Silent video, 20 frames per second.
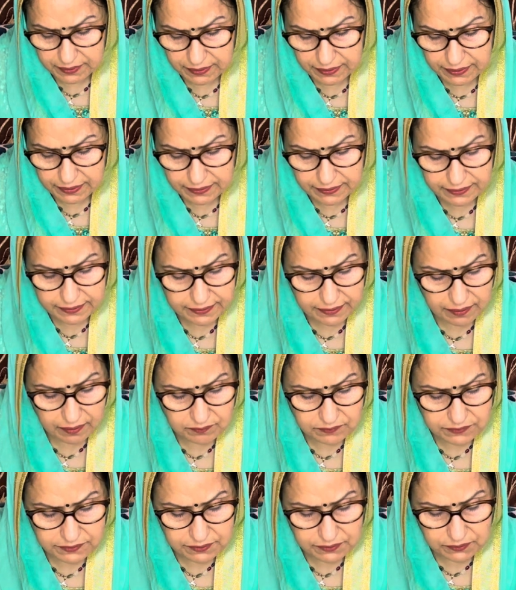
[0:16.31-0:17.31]
and he
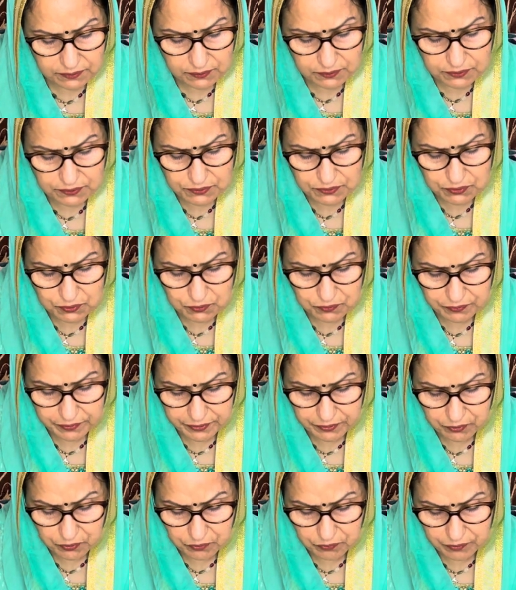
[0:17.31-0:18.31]
comes and goes over
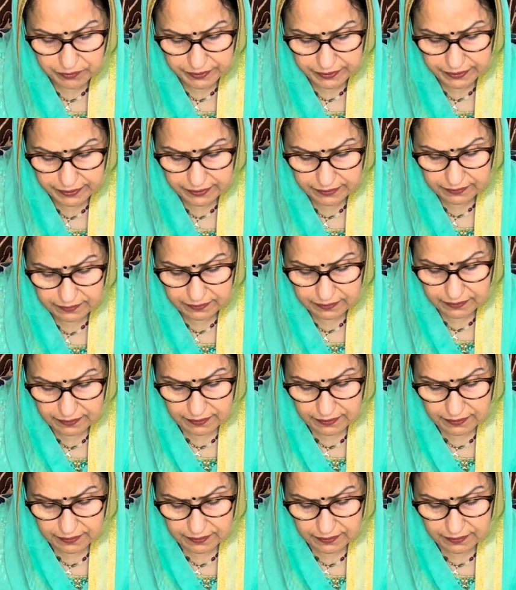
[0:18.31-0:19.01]
and over again.